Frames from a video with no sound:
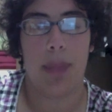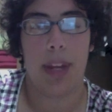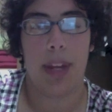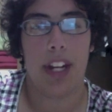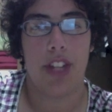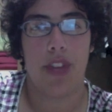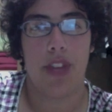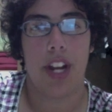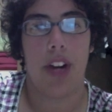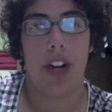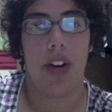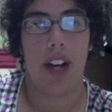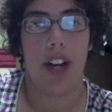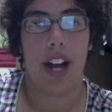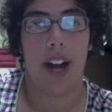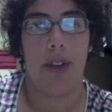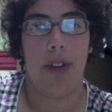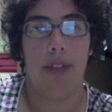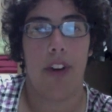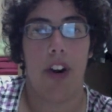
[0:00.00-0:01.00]
penetrate
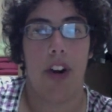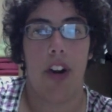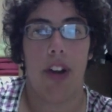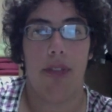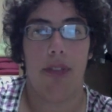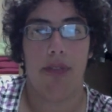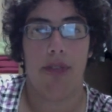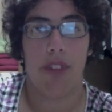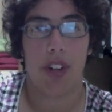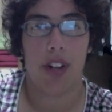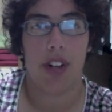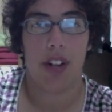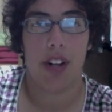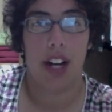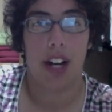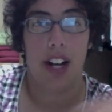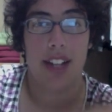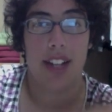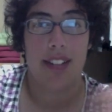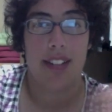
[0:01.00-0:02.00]
Hokkaido far enough
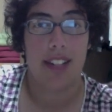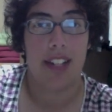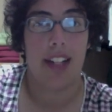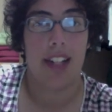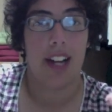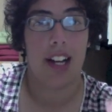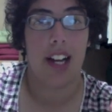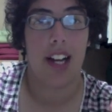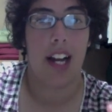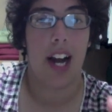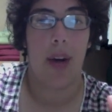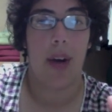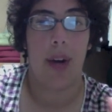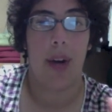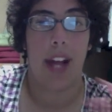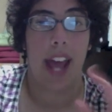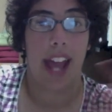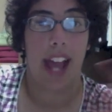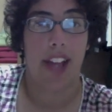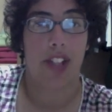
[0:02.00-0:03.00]
for us in
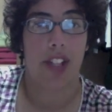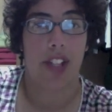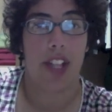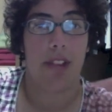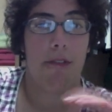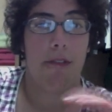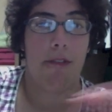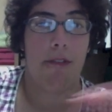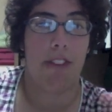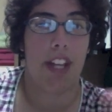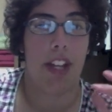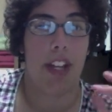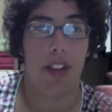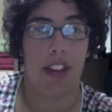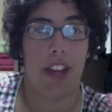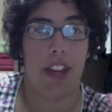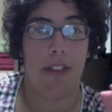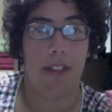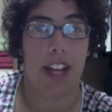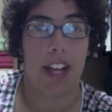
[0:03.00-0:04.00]
Nakagawa to actually
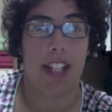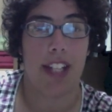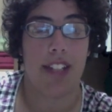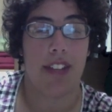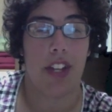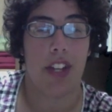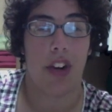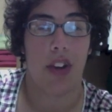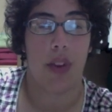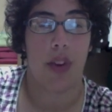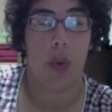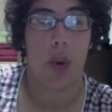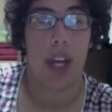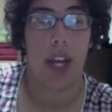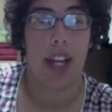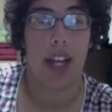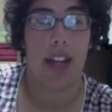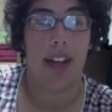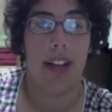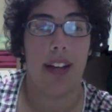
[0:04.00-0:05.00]
feel the effects of the
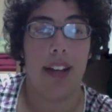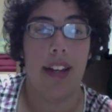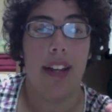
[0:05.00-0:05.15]
earthquake.